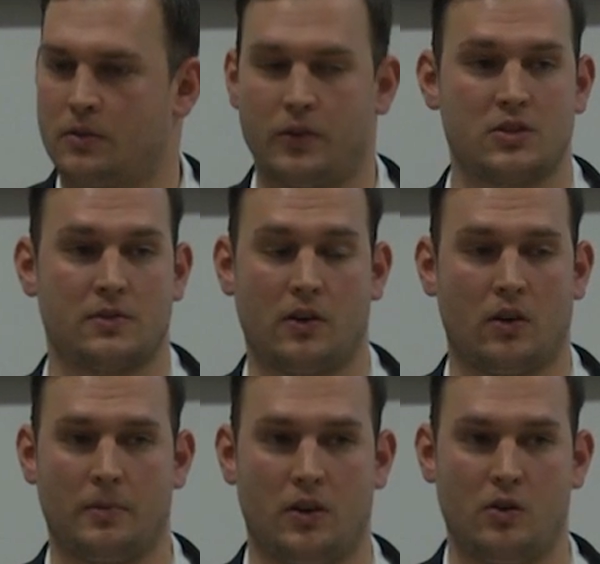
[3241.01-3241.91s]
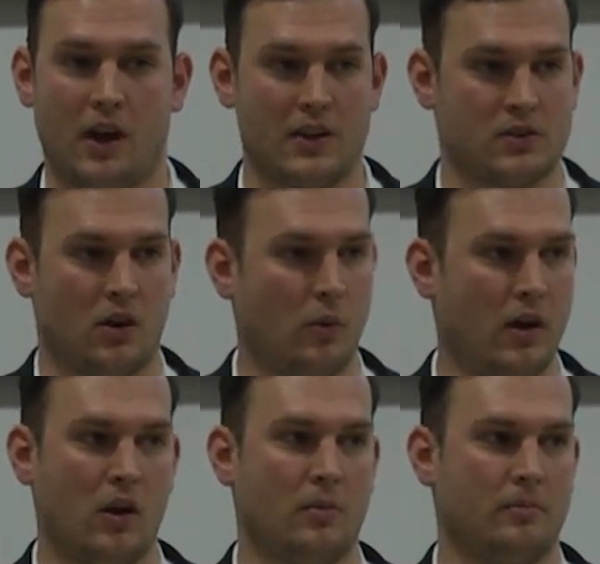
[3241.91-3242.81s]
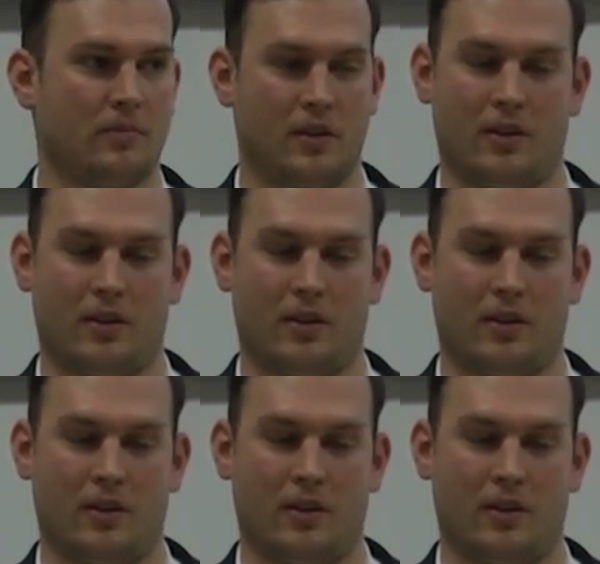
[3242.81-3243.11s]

First of all, I mean, you guys are all welcome.